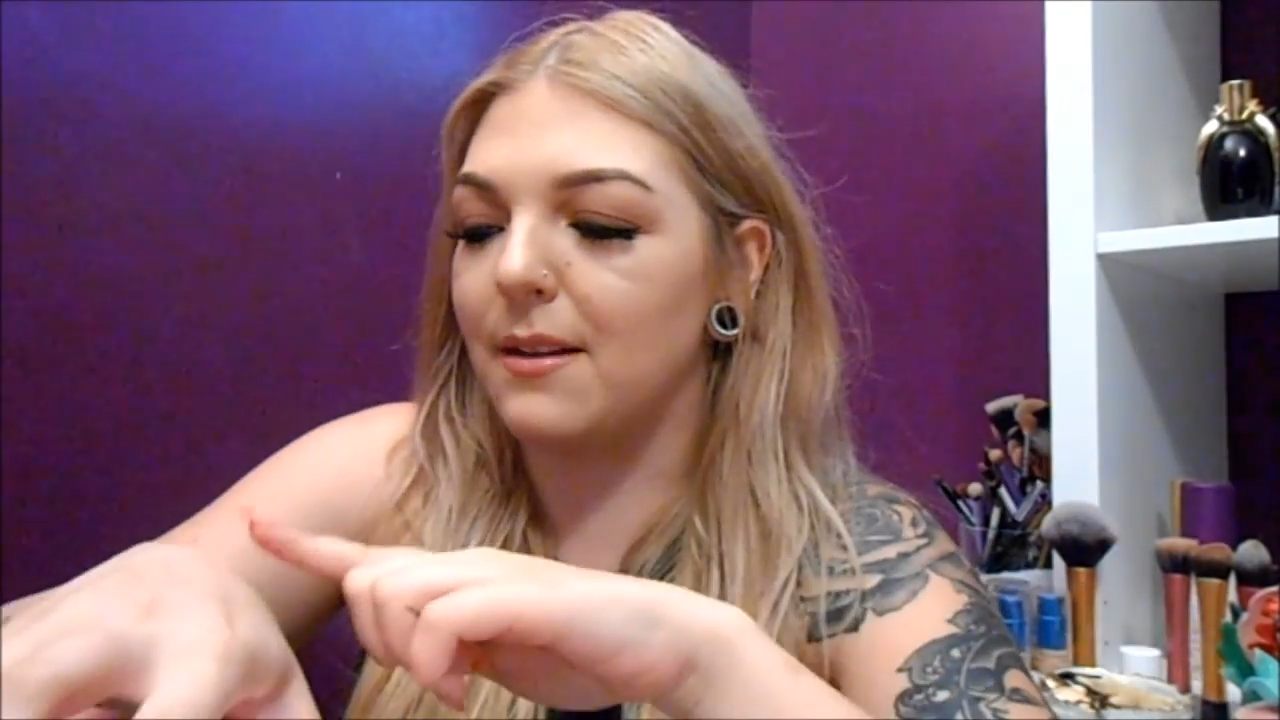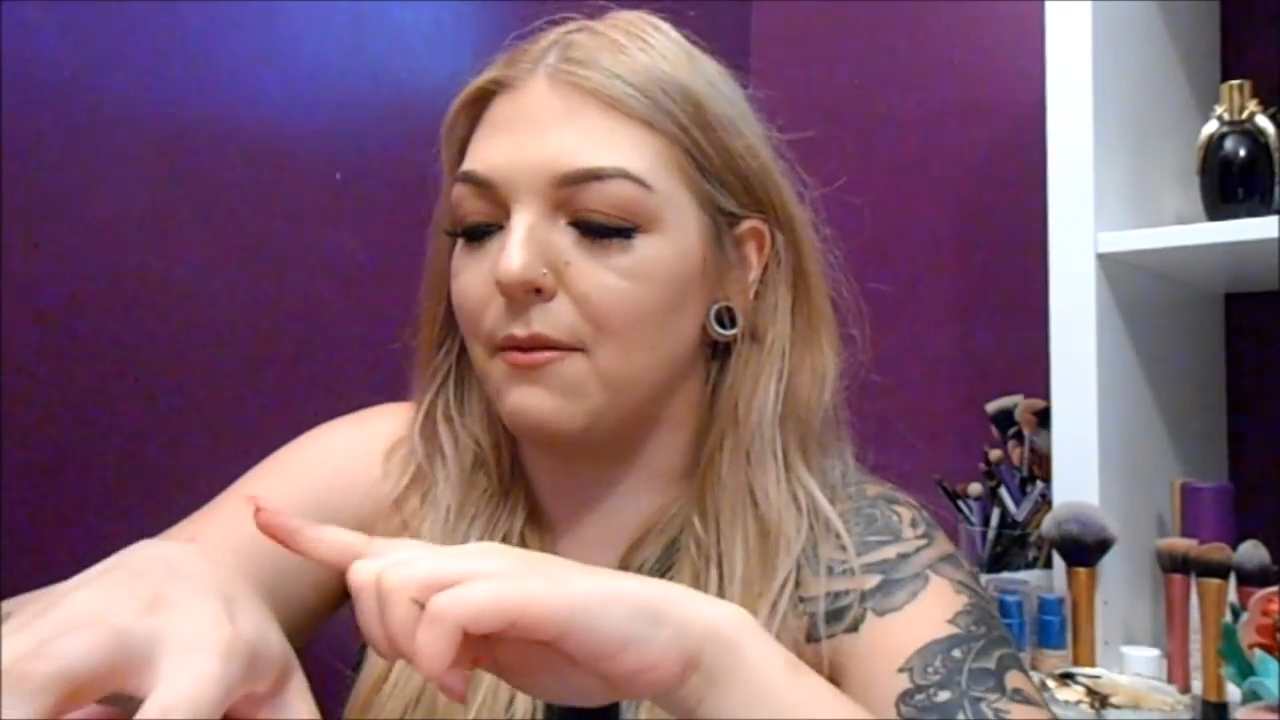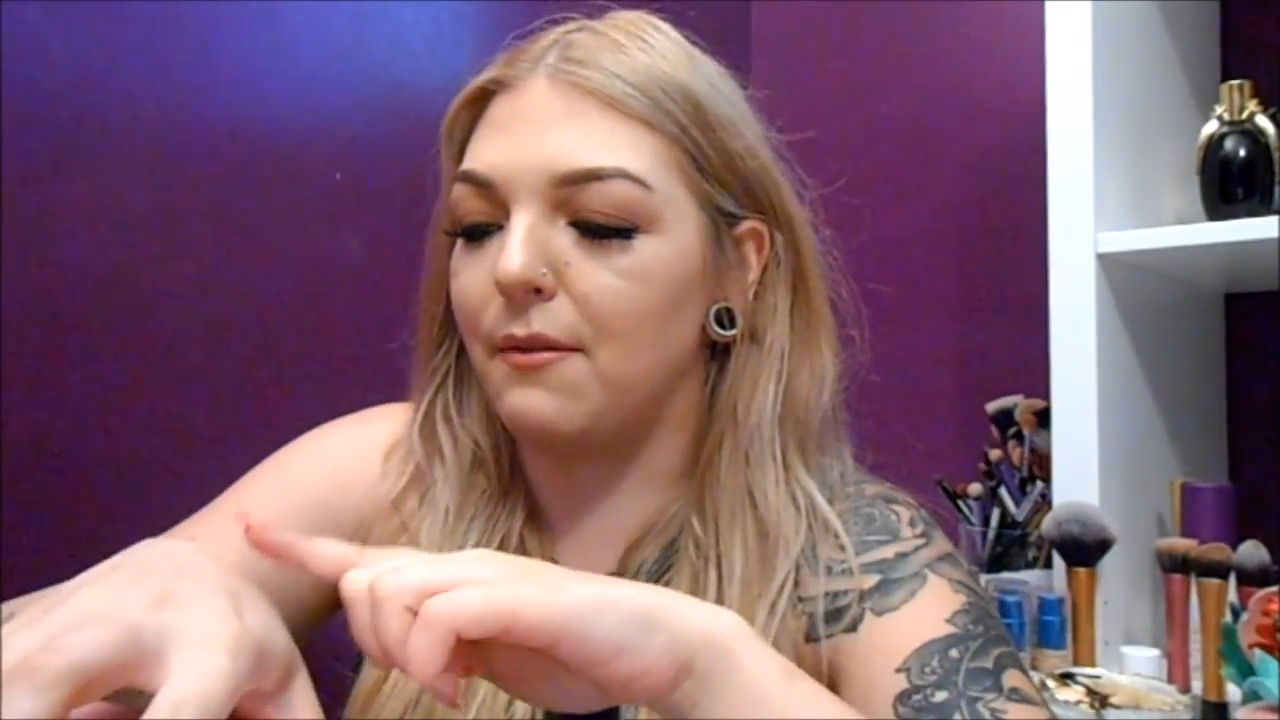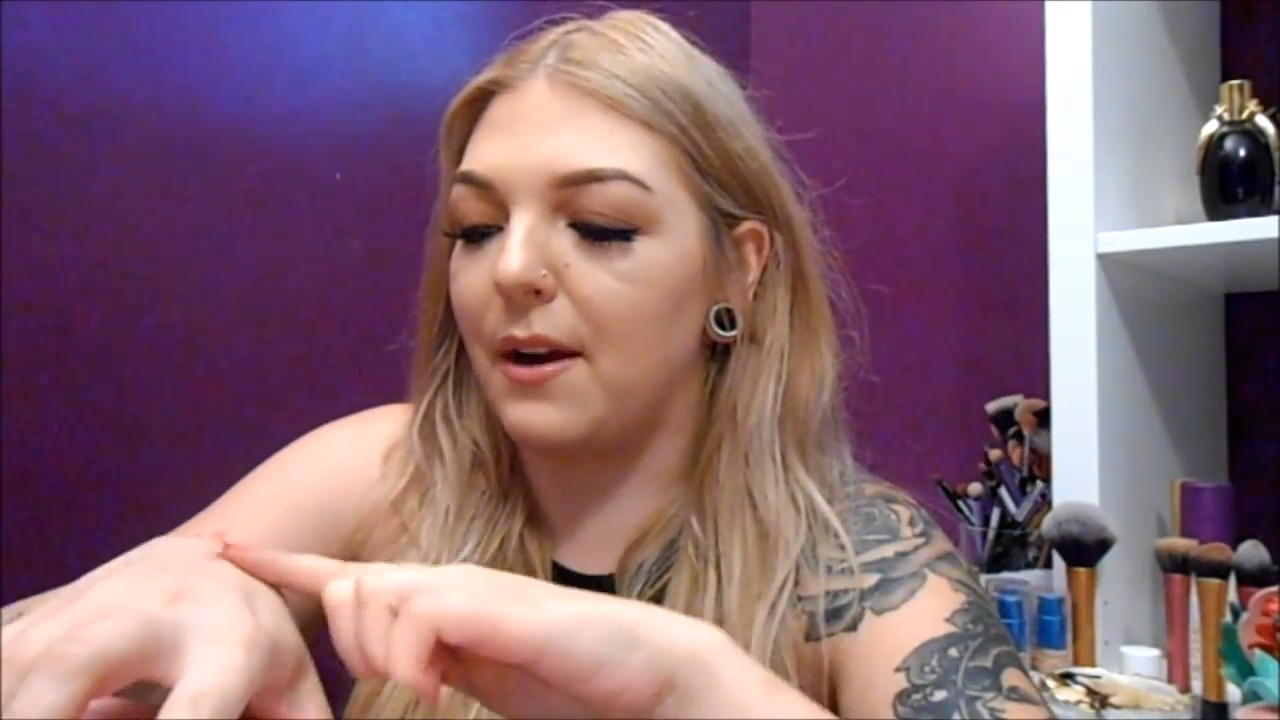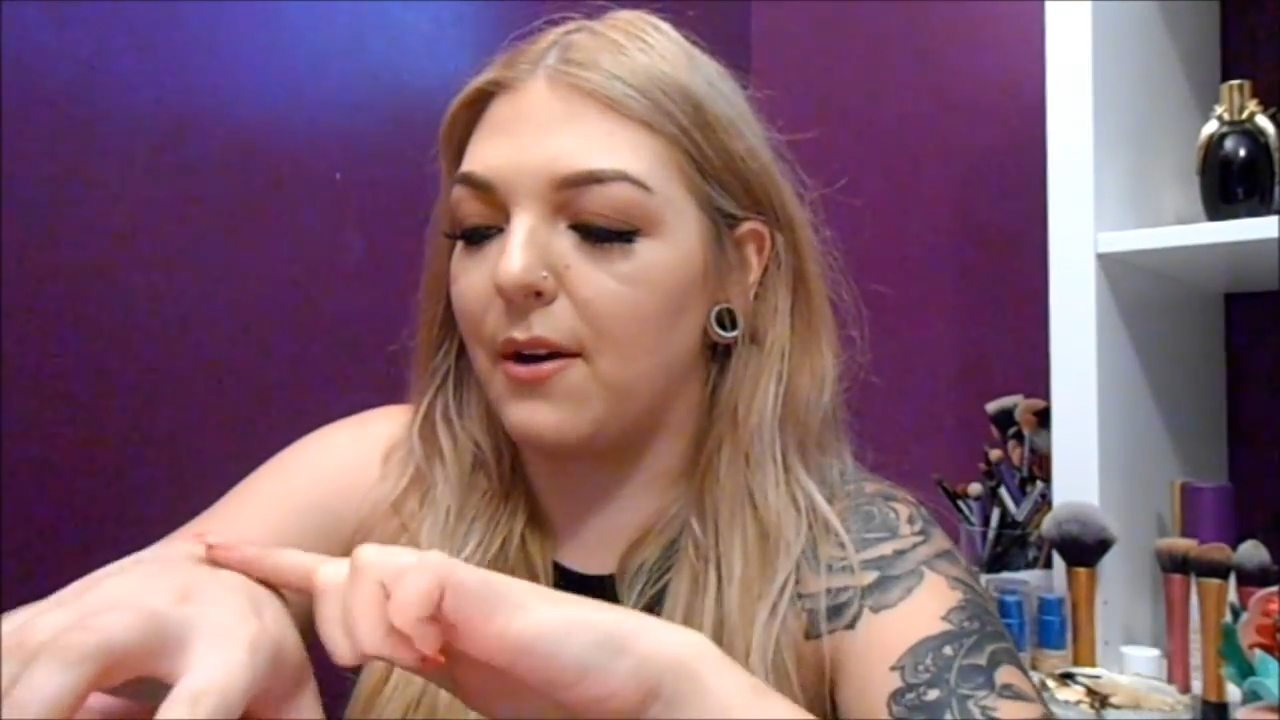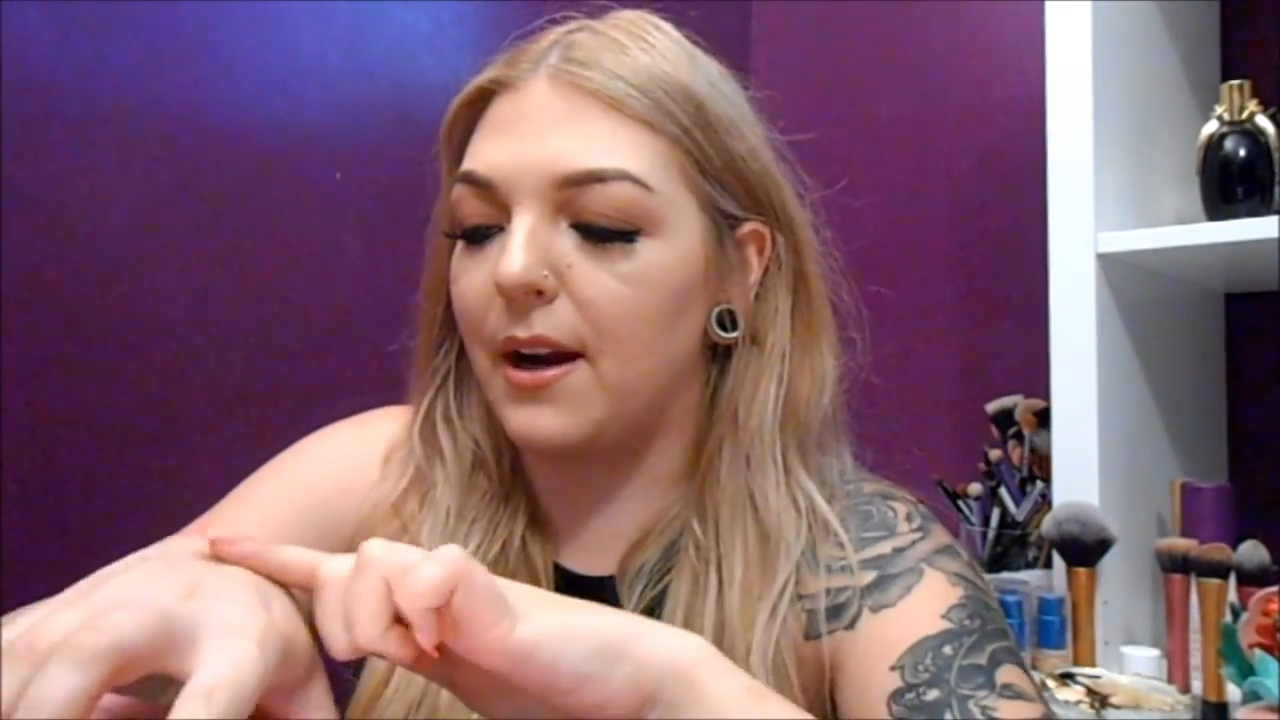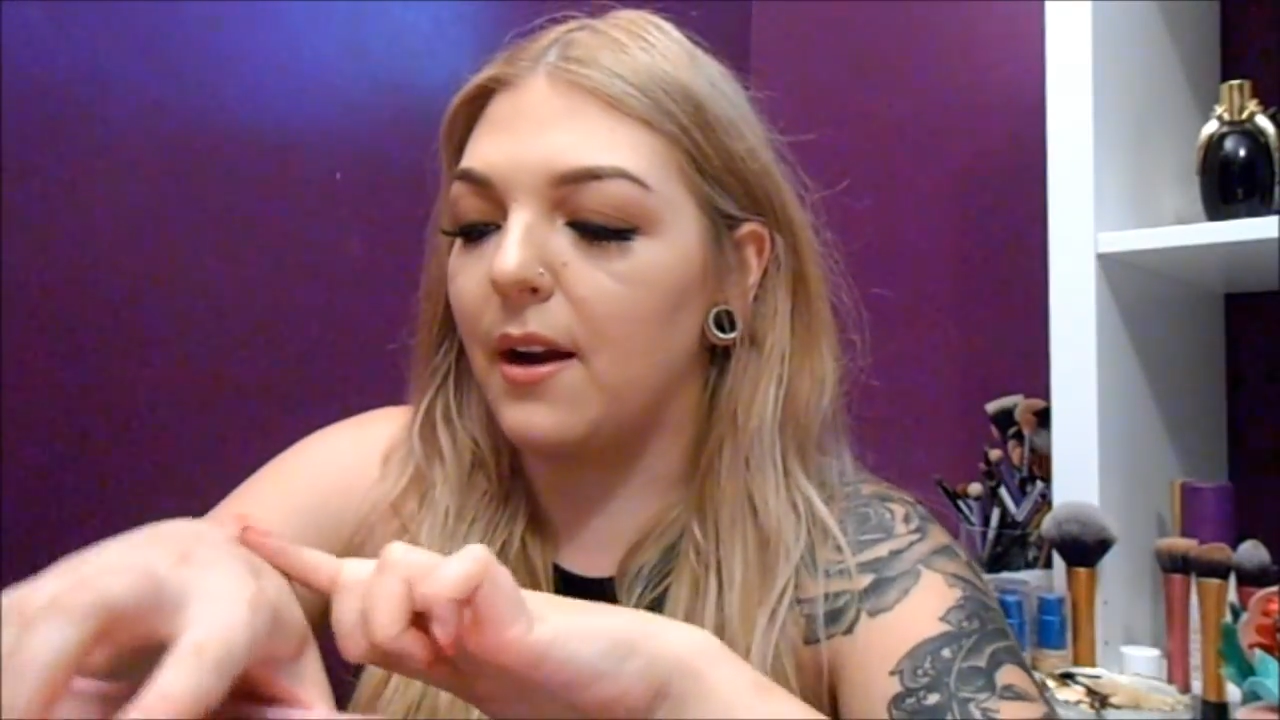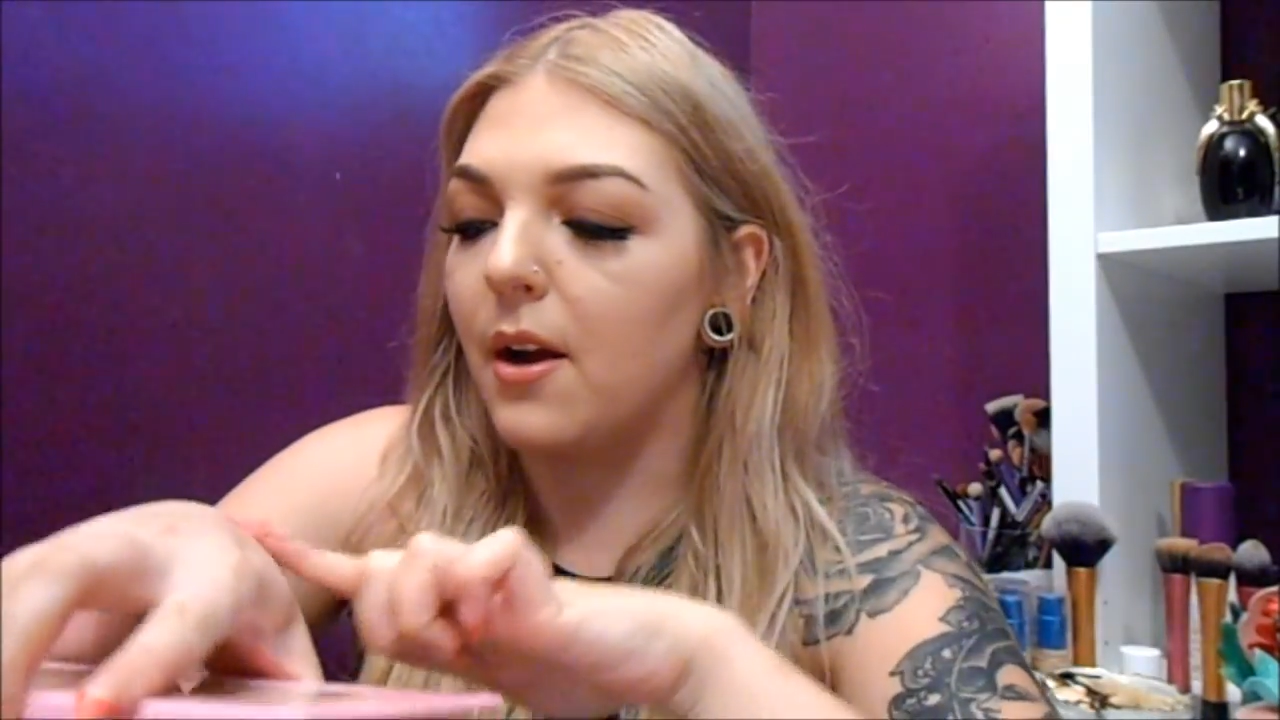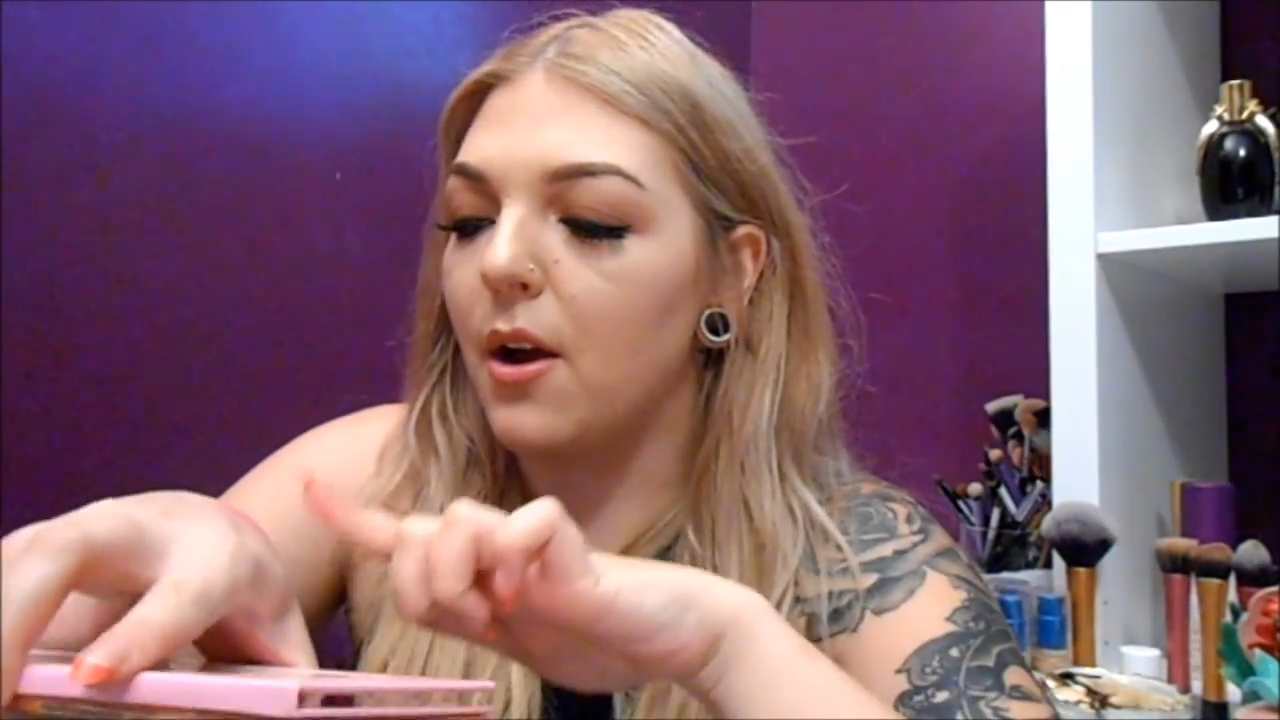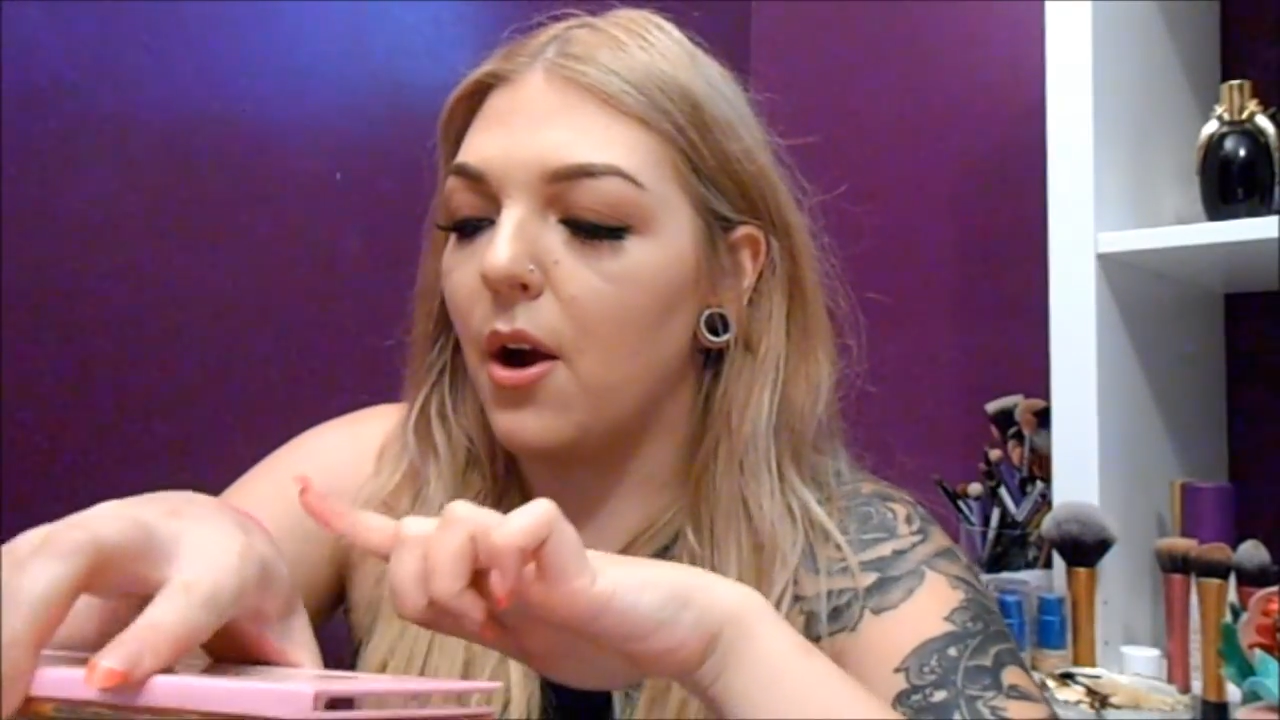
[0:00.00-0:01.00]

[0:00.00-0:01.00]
it very